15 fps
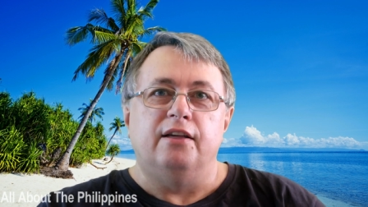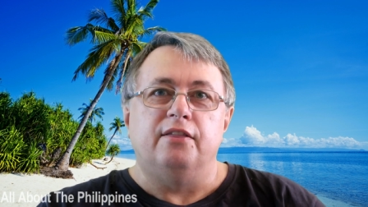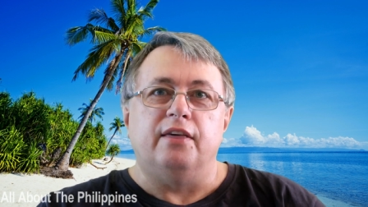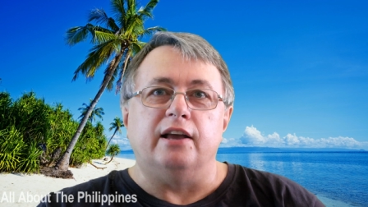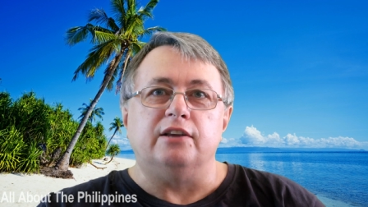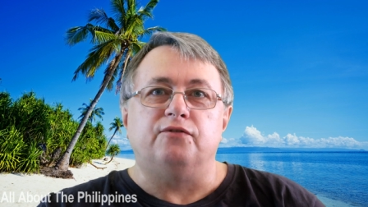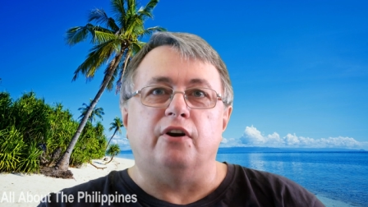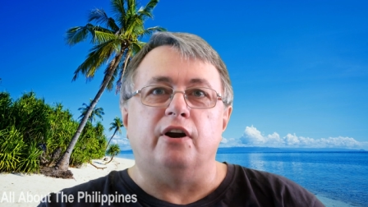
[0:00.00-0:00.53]

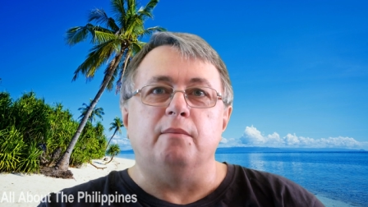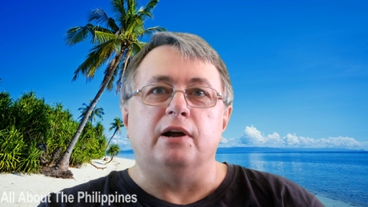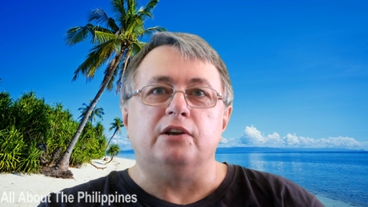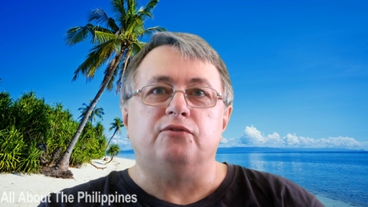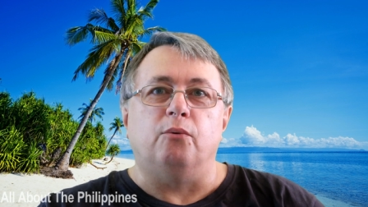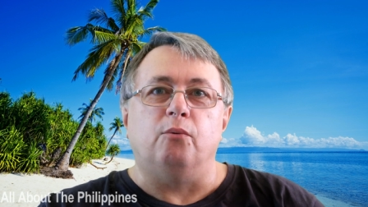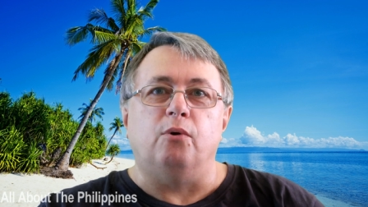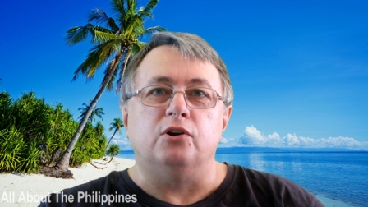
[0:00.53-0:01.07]
Thanks very
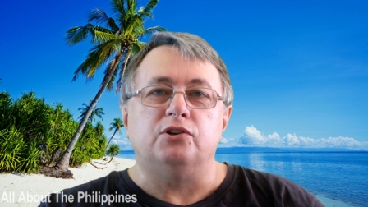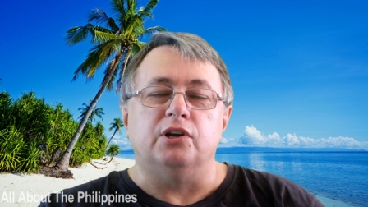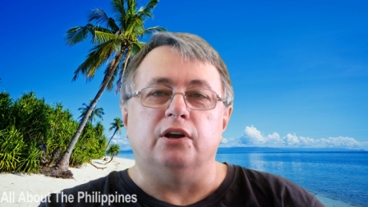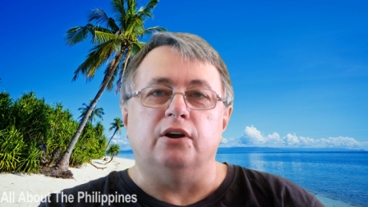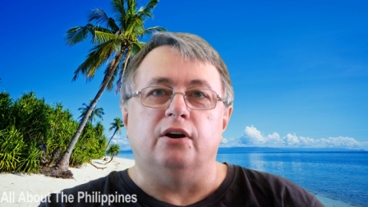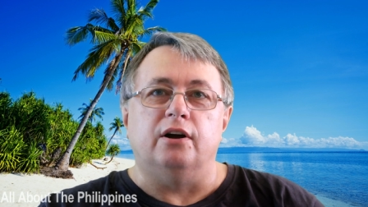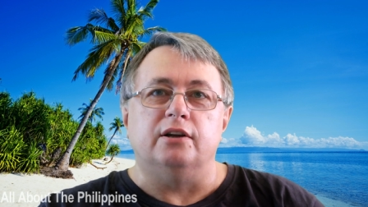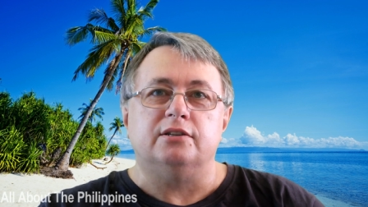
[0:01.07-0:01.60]
much for watching,
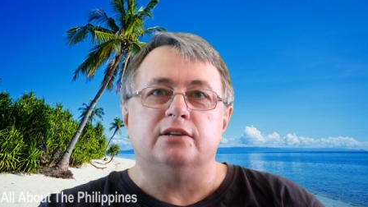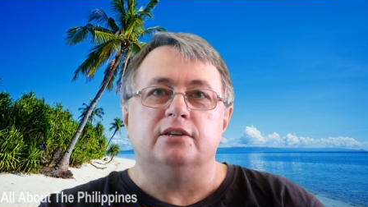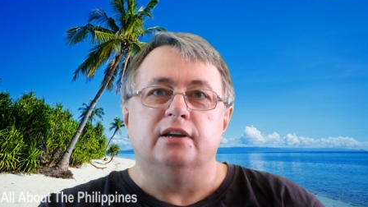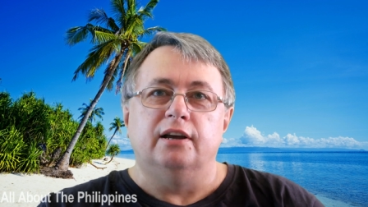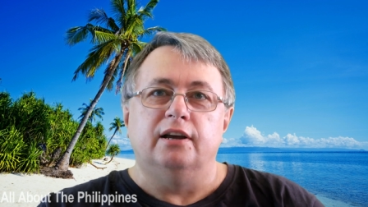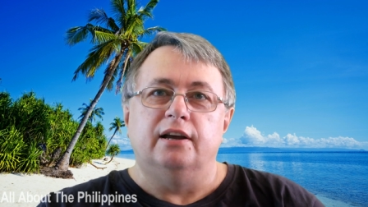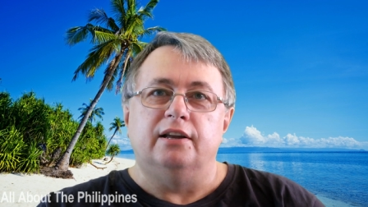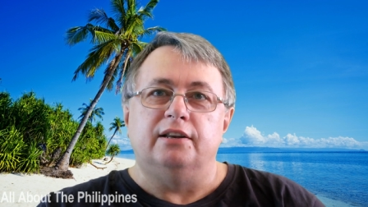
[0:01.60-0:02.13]
guys.
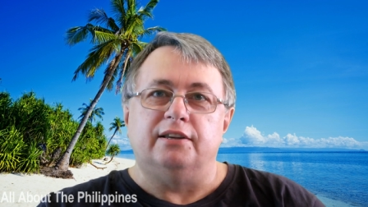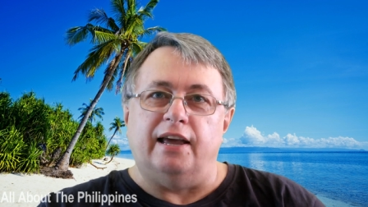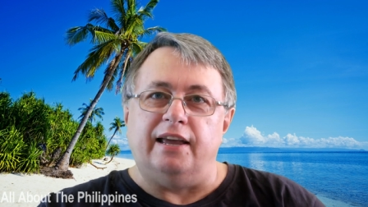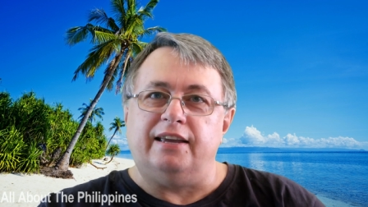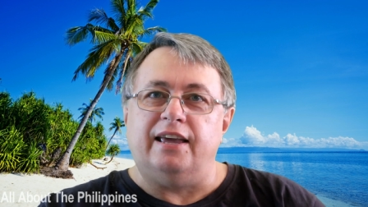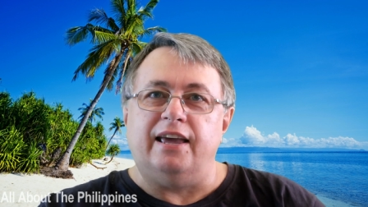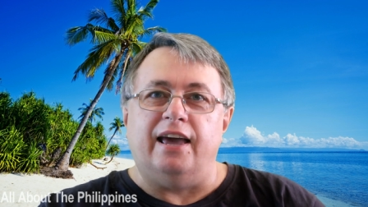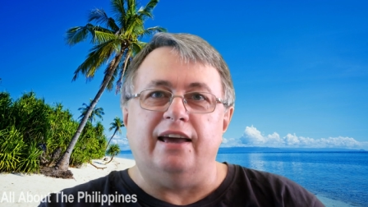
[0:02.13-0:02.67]

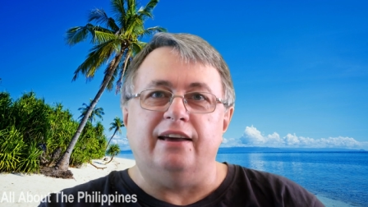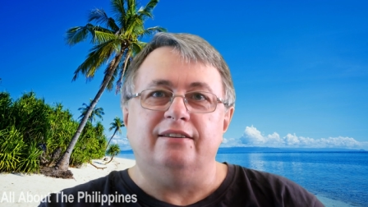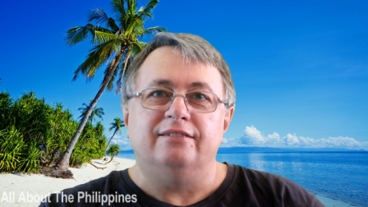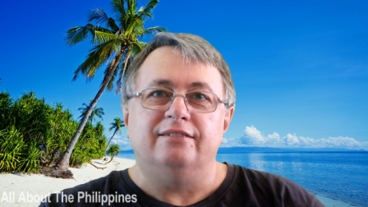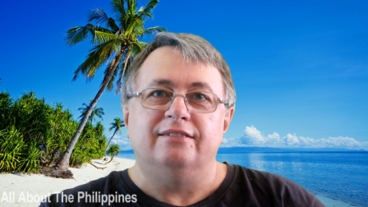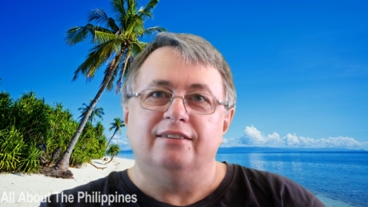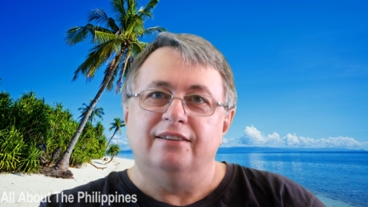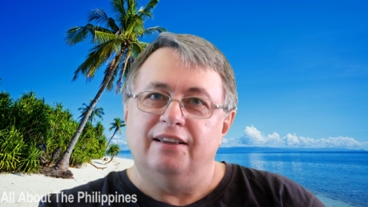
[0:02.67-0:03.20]
Take care
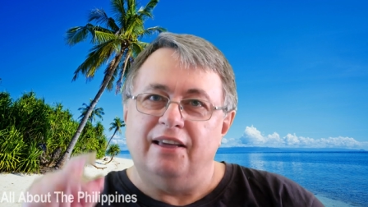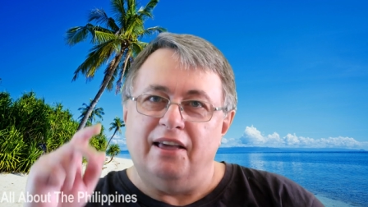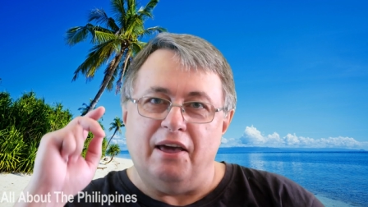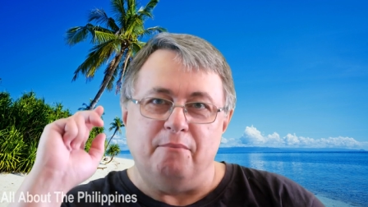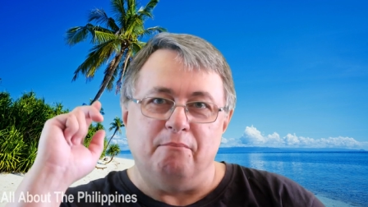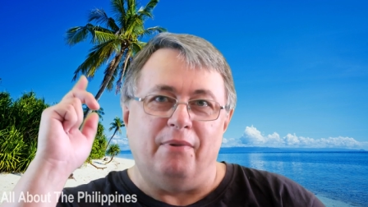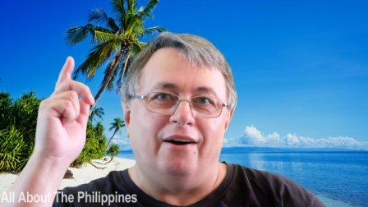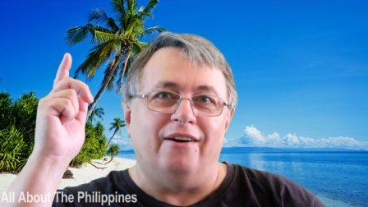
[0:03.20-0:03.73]

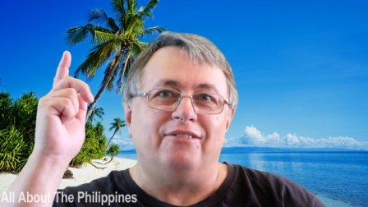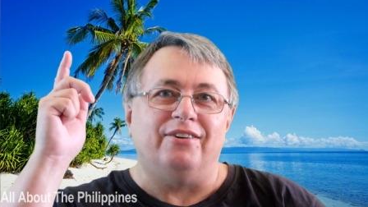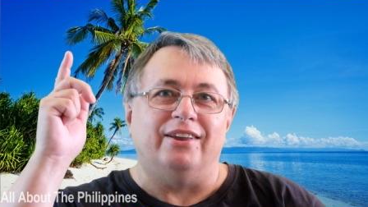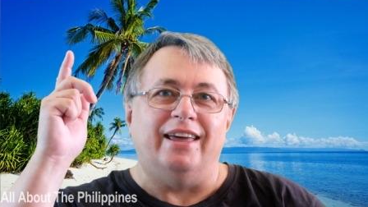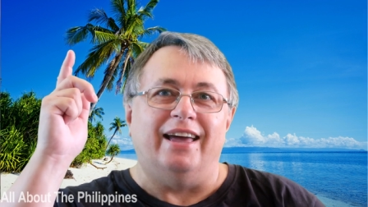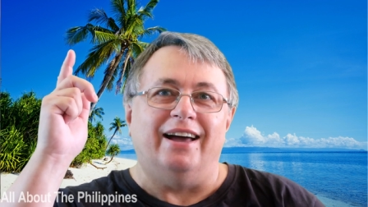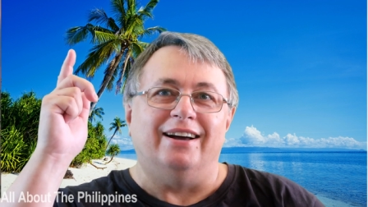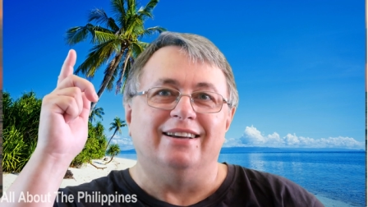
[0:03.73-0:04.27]
and bye for
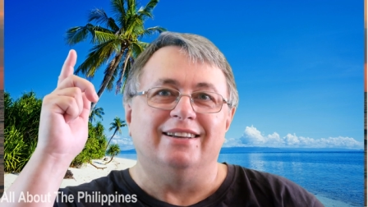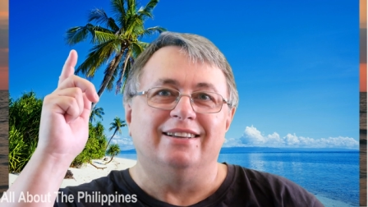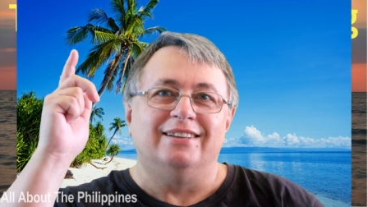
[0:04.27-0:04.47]
now.